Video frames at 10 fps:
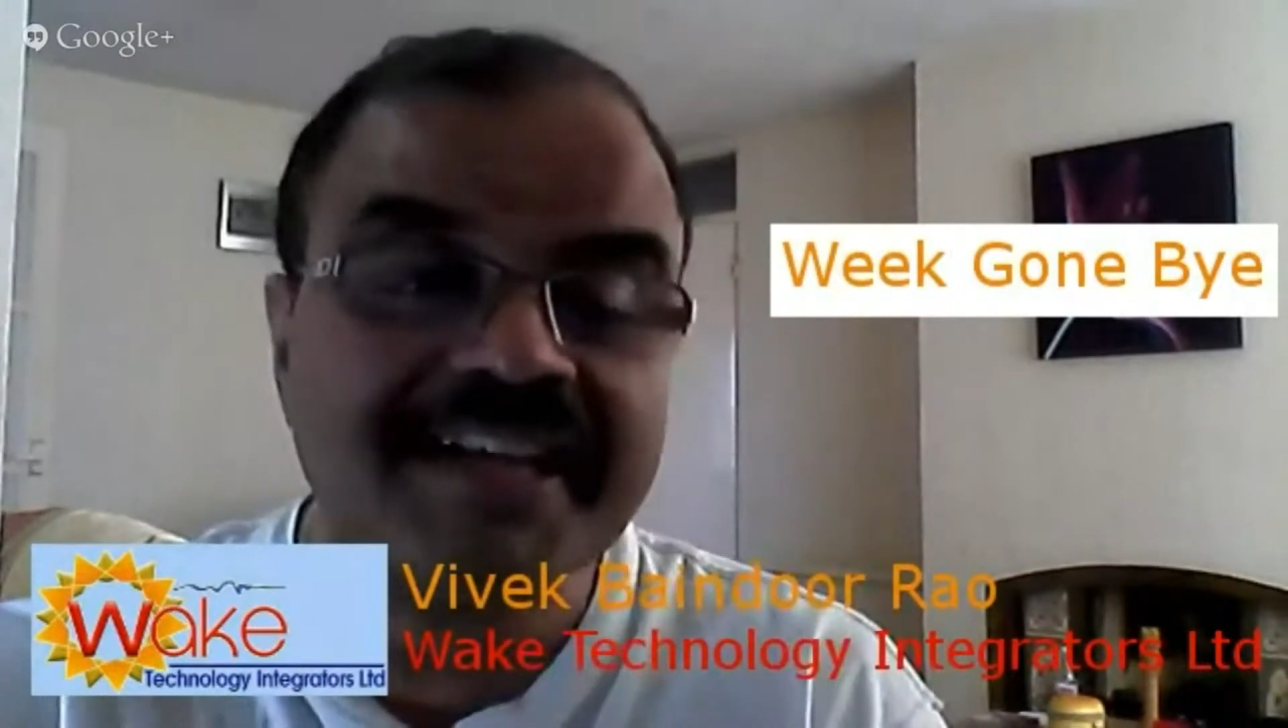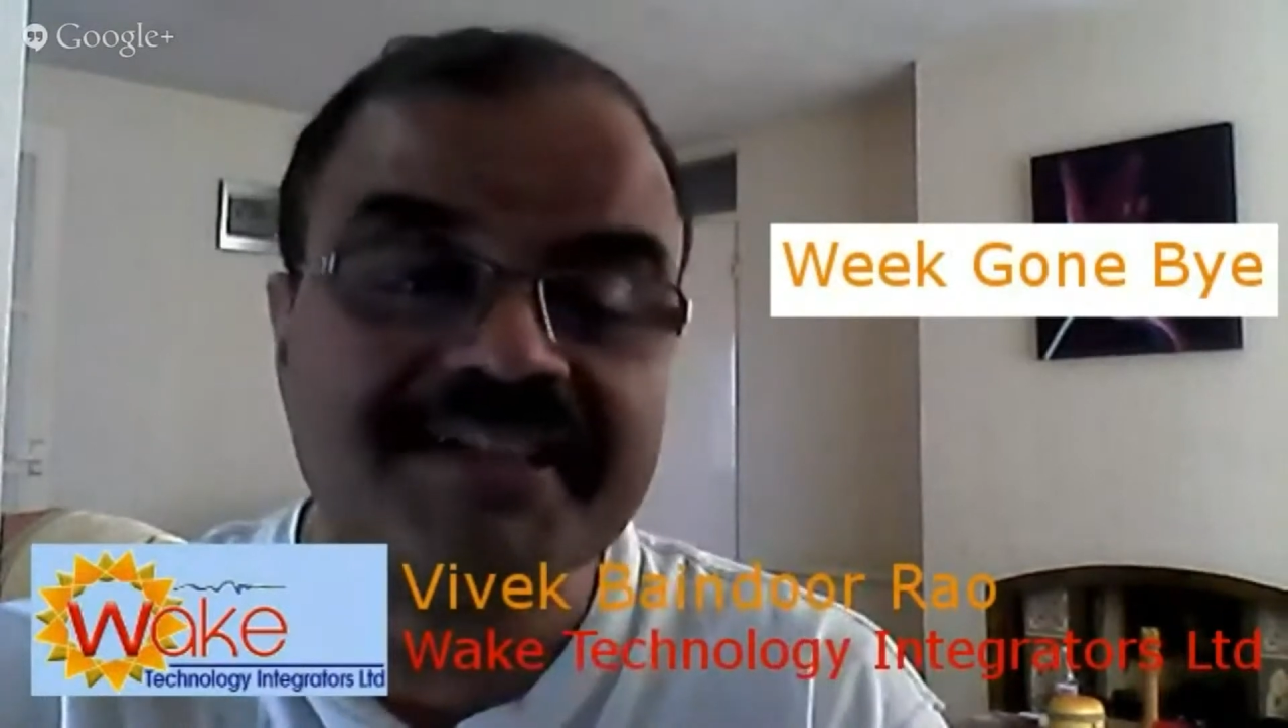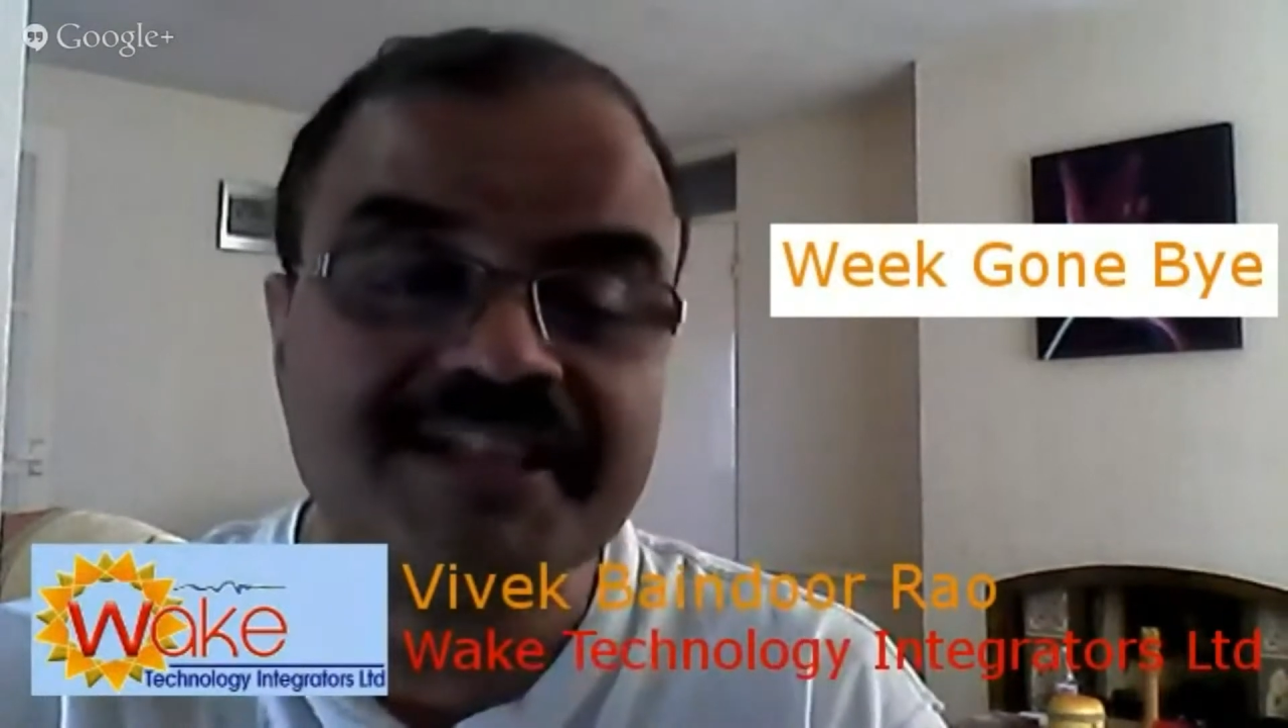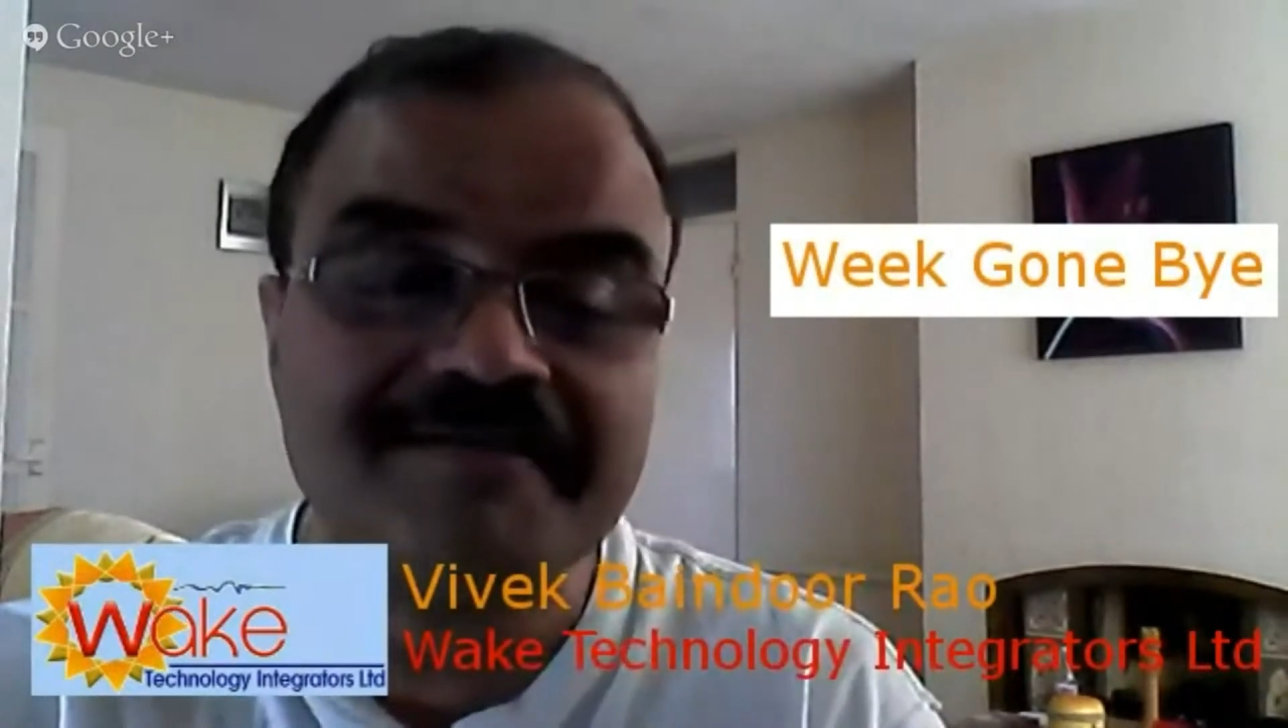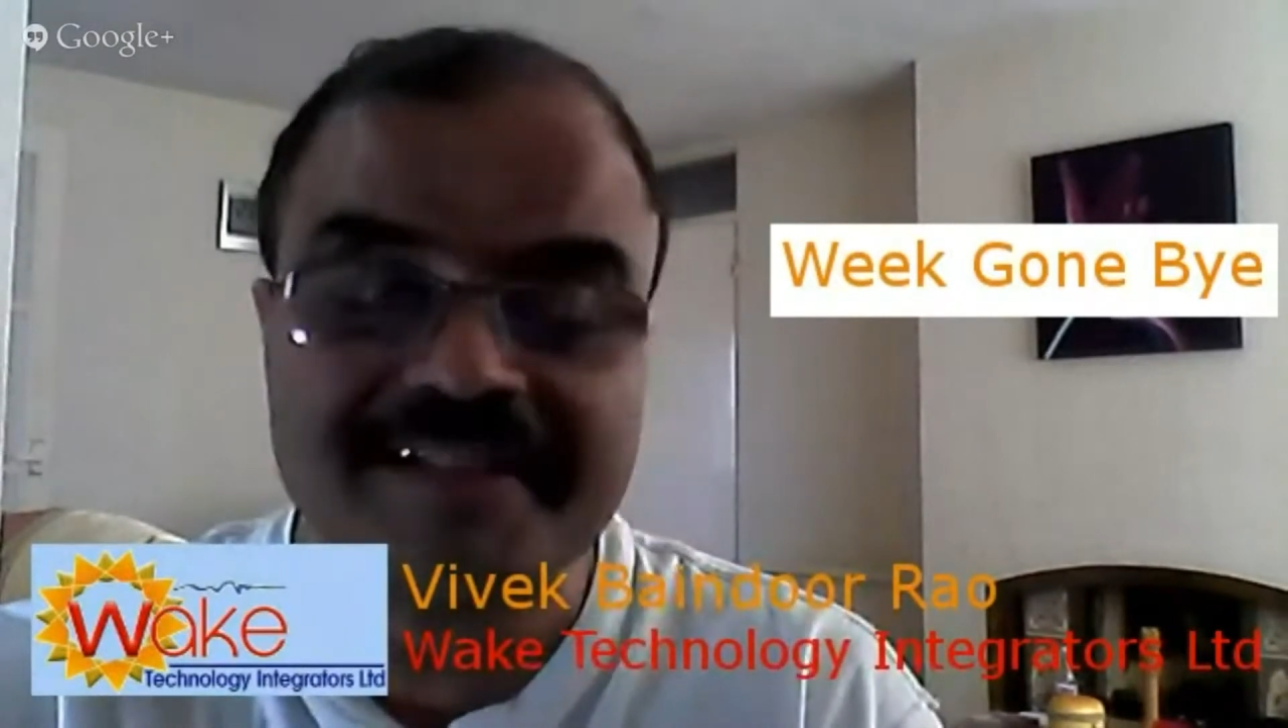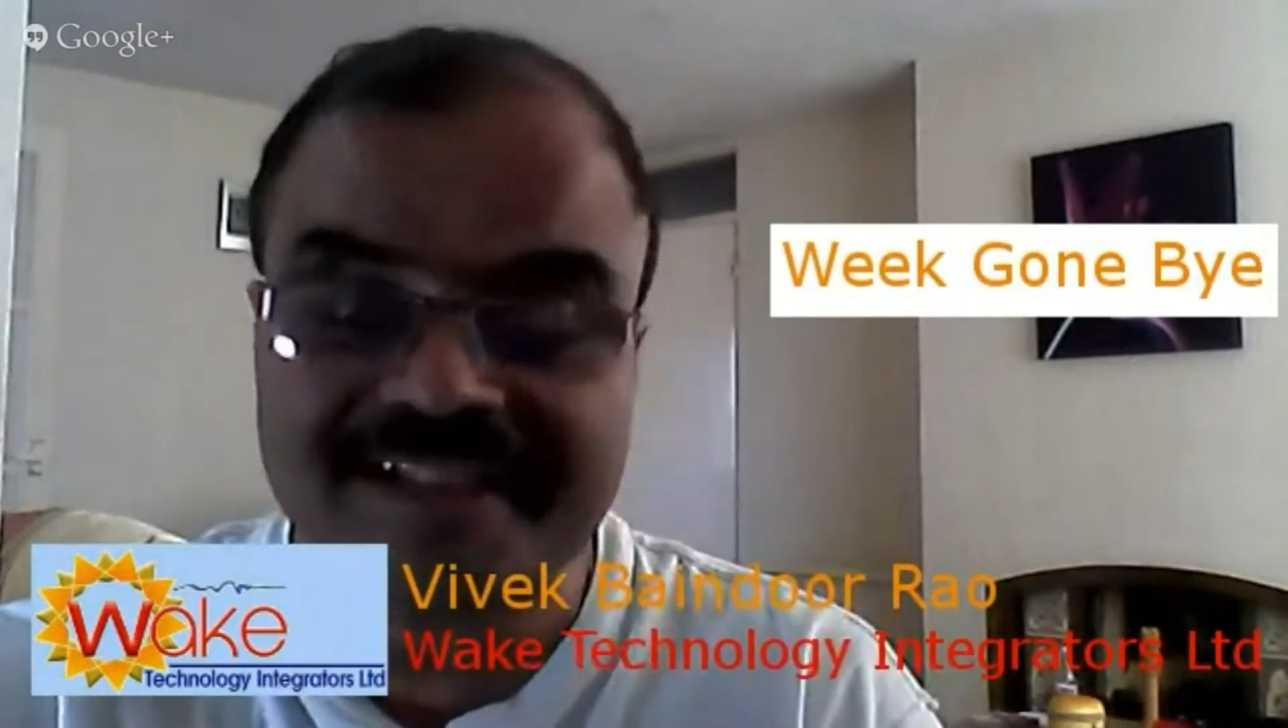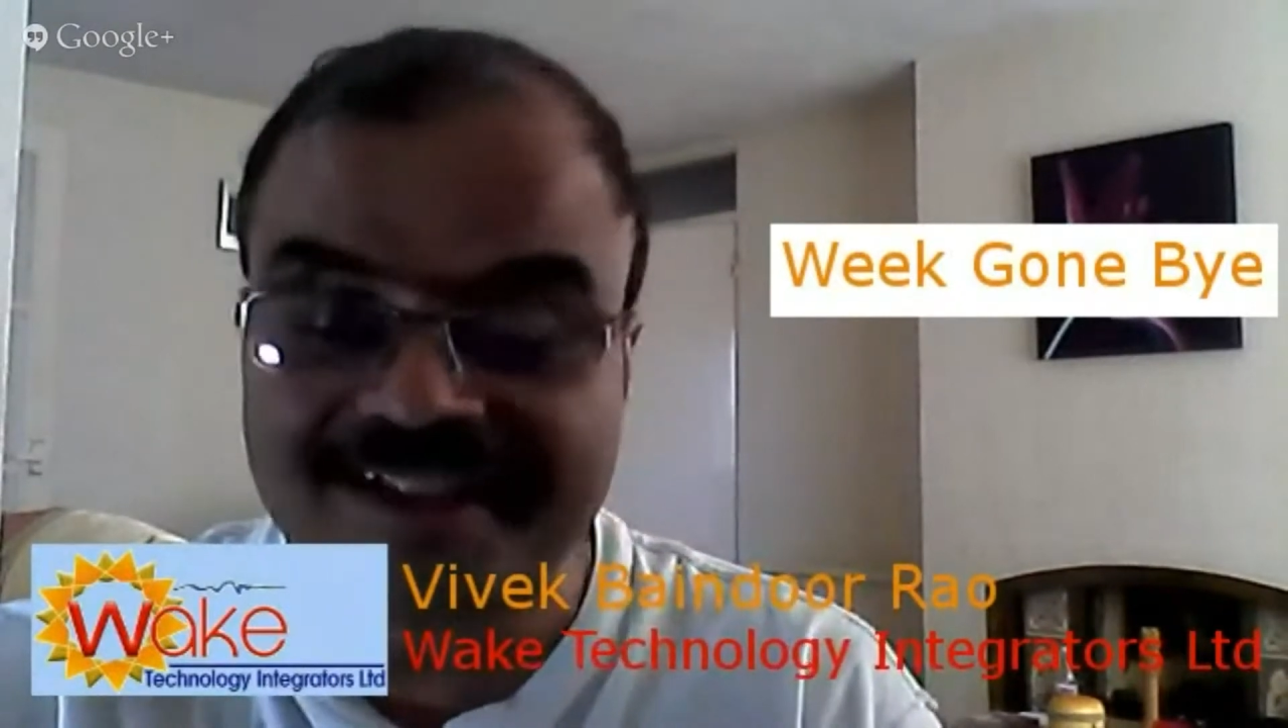service at